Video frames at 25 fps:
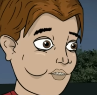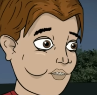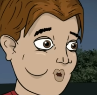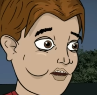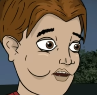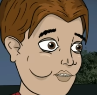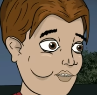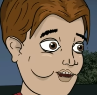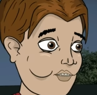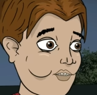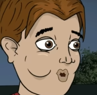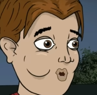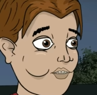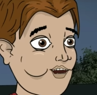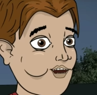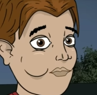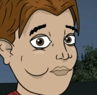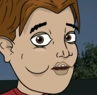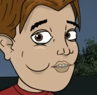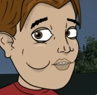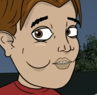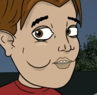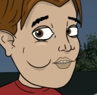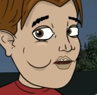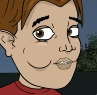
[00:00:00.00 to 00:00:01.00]
Did you see
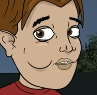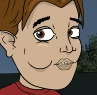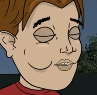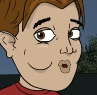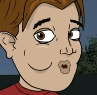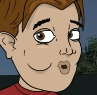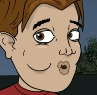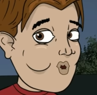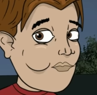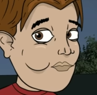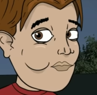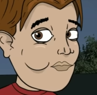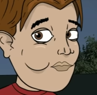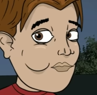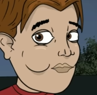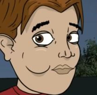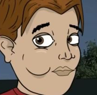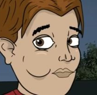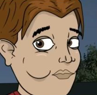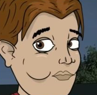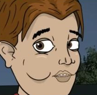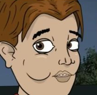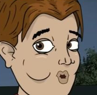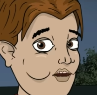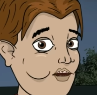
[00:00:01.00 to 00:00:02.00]
how he looked at you?
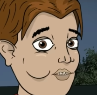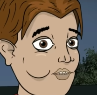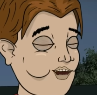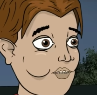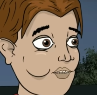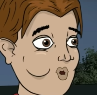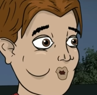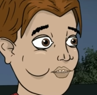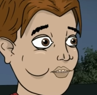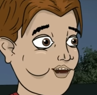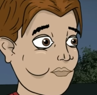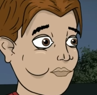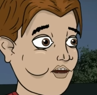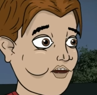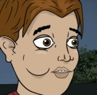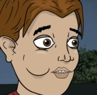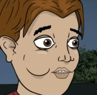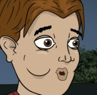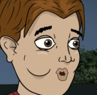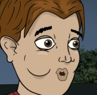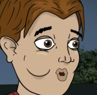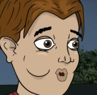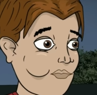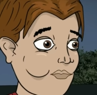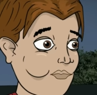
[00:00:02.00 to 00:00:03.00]
I think he
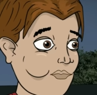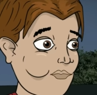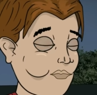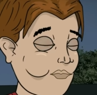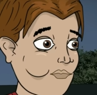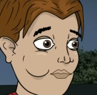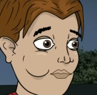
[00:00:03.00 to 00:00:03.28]
liked you.